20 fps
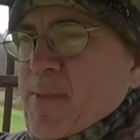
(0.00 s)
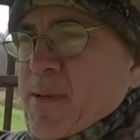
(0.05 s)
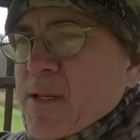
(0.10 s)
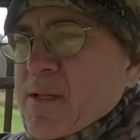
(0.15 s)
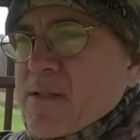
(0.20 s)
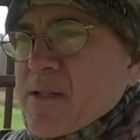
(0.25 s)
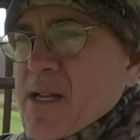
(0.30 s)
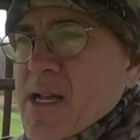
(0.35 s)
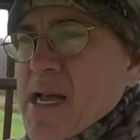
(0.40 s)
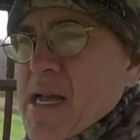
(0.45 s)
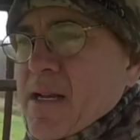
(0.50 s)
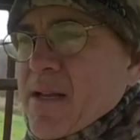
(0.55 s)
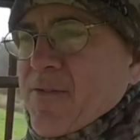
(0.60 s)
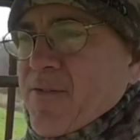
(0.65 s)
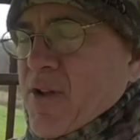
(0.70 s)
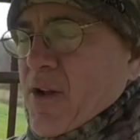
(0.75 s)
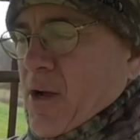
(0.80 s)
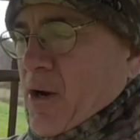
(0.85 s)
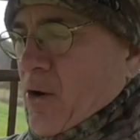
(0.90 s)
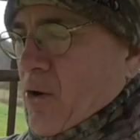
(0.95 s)
built in has
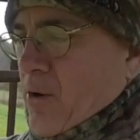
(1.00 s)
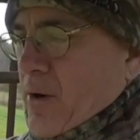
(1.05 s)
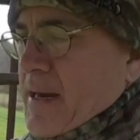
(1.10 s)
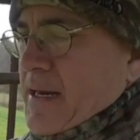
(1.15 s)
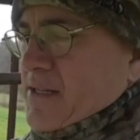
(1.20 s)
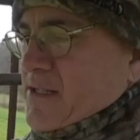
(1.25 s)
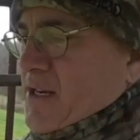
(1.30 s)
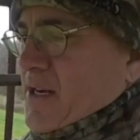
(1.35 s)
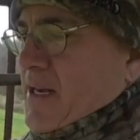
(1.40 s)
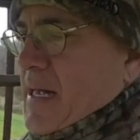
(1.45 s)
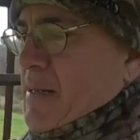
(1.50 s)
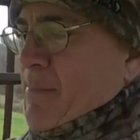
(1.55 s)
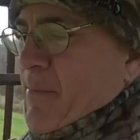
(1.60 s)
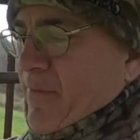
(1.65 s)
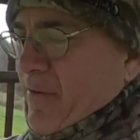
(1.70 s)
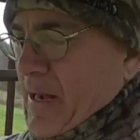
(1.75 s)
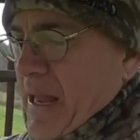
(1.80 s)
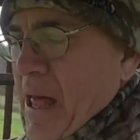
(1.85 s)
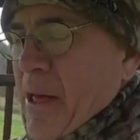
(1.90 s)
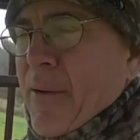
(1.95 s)
done a great job
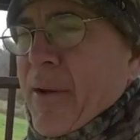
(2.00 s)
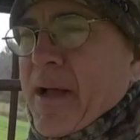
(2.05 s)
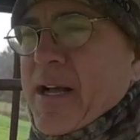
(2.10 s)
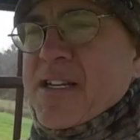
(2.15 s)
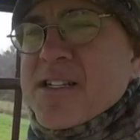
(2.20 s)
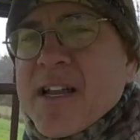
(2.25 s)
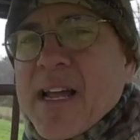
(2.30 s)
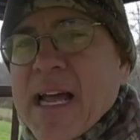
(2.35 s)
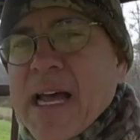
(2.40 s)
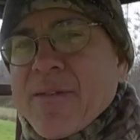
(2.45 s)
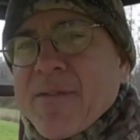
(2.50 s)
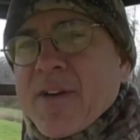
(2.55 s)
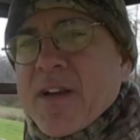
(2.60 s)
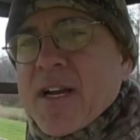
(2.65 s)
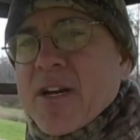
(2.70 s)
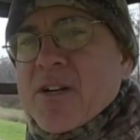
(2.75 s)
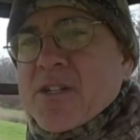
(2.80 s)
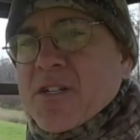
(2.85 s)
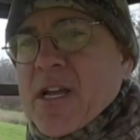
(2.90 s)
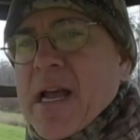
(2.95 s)
of allowing us to have a
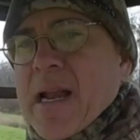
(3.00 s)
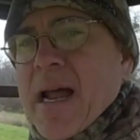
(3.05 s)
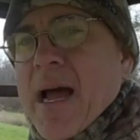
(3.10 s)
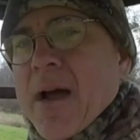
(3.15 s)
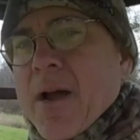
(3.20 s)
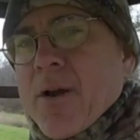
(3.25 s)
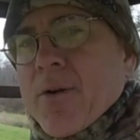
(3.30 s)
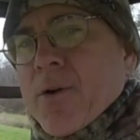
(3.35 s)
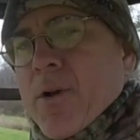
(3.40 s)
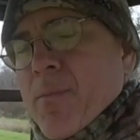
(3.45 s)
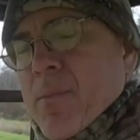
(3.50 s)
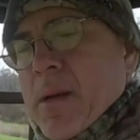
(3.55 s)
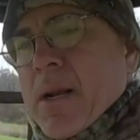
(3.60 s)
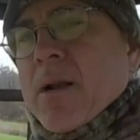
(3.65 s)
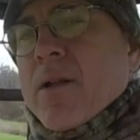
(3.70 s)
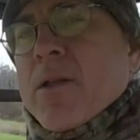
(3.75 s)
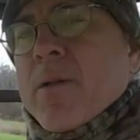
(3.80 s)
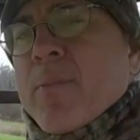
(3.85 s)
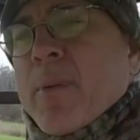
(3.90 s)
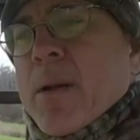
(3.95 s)
deer stand out here in the
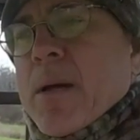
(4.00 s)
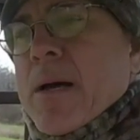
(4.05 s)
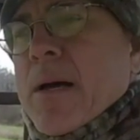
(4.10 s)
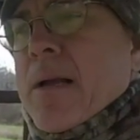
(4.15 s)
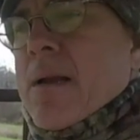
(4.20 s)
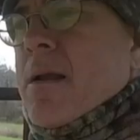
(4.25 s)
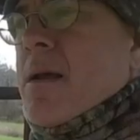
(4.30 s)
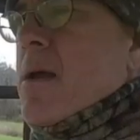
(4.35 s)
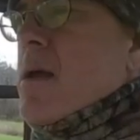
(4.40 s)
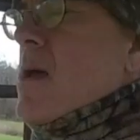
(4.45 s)
middle of the plot